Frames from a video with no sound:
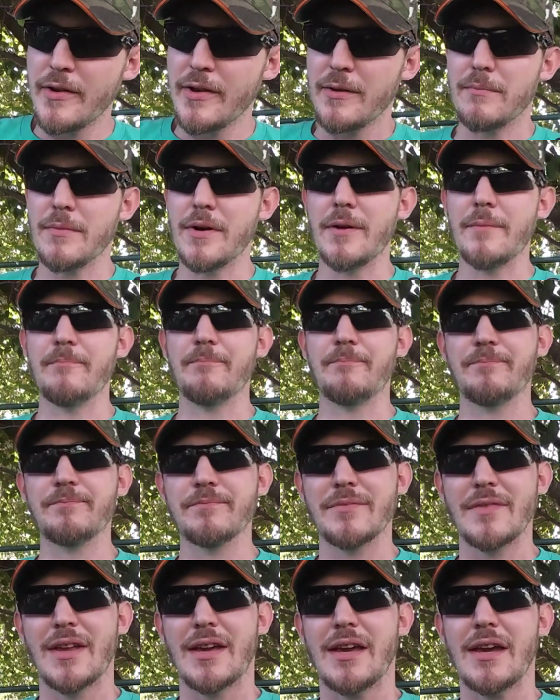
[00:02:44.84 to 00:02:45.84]
But
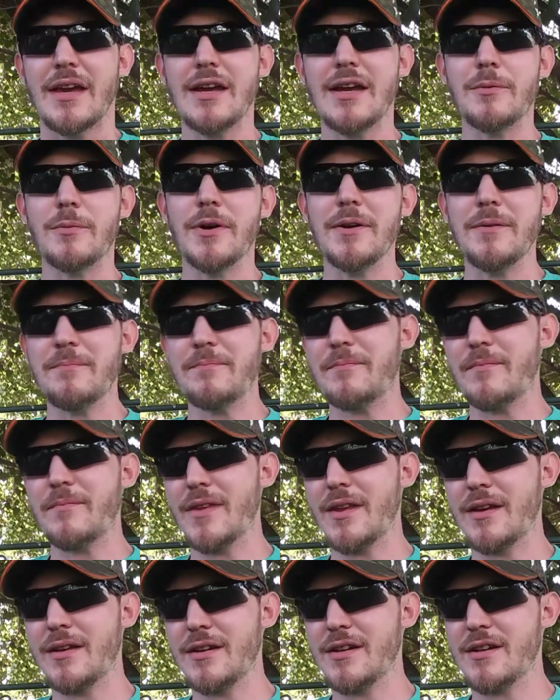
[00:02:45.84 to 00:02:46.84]
anyway,
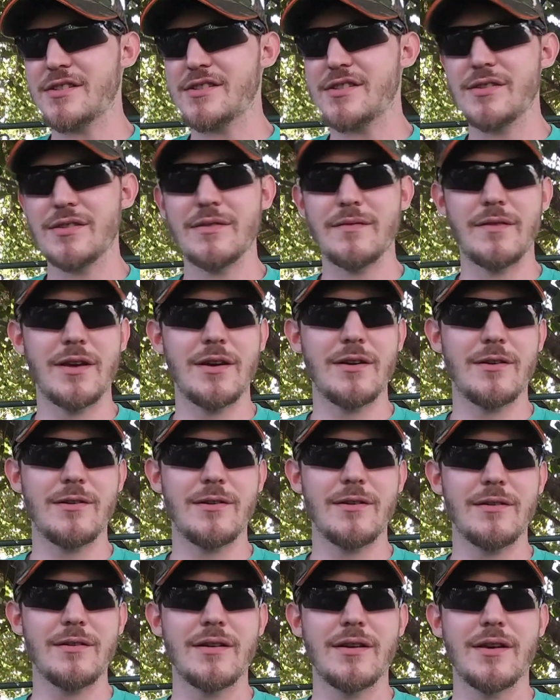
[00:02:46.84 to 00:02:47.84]
to the
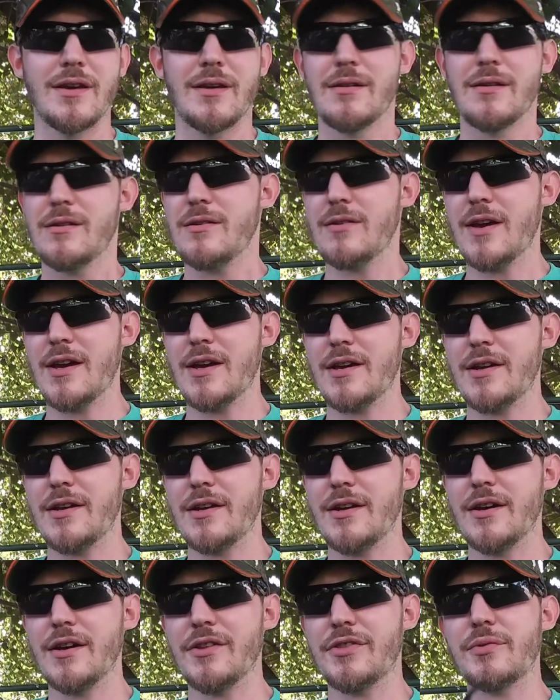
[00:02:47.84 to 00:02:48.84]
VR, you
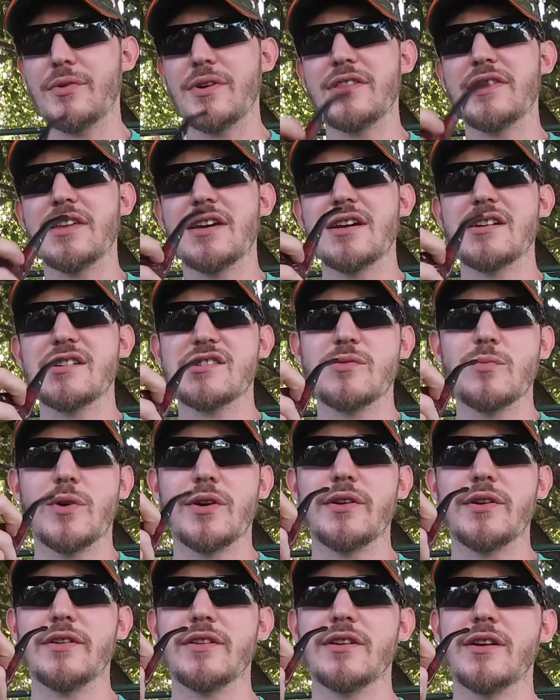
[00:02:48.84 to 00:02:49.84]
had 3 things you
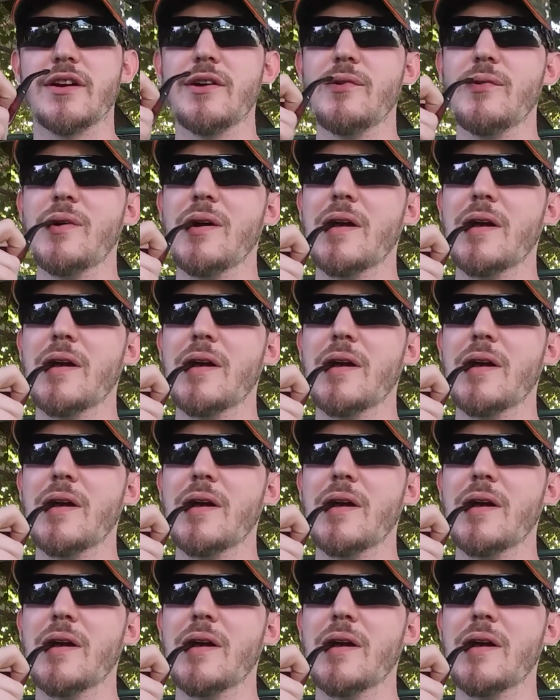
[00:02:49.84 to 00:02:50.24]
wanted to know.